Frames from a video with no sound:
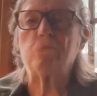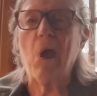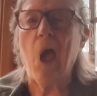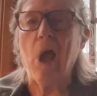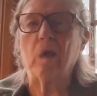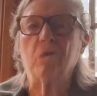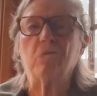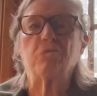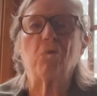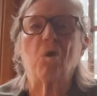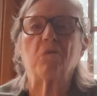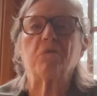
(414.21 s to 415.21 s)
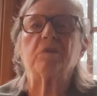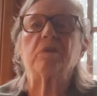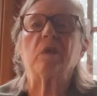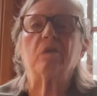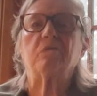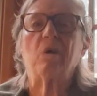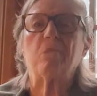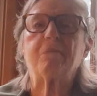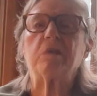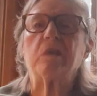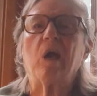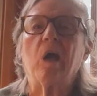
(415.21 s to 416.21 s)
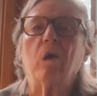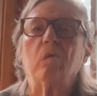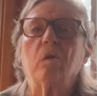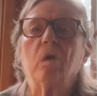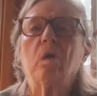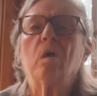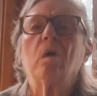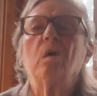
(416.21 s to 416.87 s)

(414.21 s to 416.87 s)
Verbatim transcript: and forth instead of up and down, who is